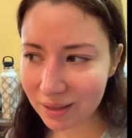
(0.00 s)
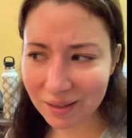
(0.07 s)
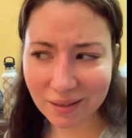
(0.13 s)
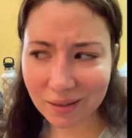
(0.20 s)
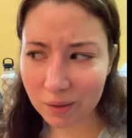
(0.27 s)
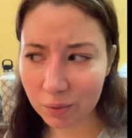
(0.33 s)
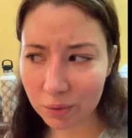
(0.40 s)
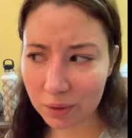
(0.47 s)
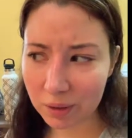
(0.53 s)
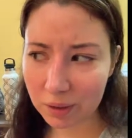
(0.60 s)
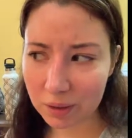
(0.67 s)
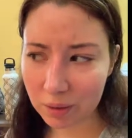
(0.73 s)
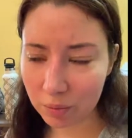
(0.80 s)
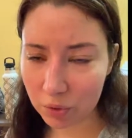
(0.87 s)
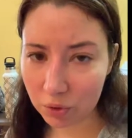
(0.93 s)
It didn't really
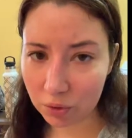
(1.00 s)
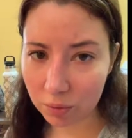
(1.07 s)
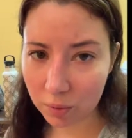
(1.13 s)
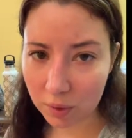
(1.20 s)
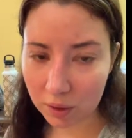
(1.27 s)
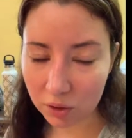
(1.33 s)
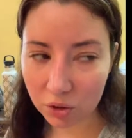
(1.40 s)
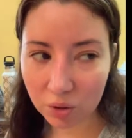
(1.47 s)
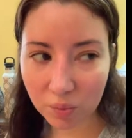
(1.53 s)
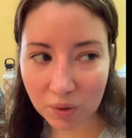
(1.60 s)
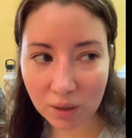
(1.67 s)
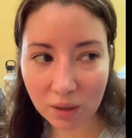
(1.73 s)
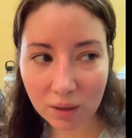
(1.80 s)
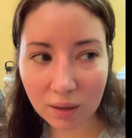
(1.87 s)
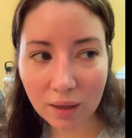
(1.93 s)
seem to do much,
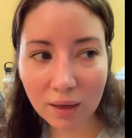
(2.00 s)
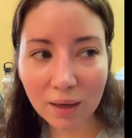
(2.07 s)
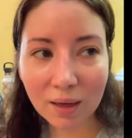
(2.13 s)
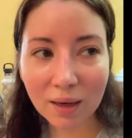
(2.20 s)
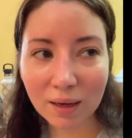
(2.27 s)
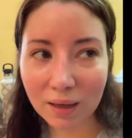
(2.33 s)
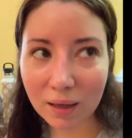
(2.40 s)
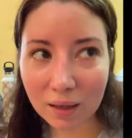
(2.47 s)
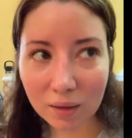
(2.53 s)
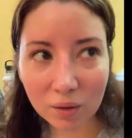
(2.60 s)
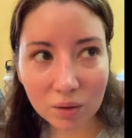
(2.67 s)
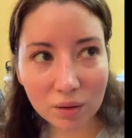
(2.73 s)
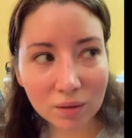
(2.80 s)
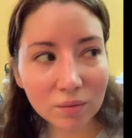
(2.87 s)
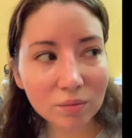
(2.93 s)
but
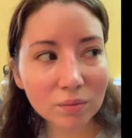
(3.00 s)
again,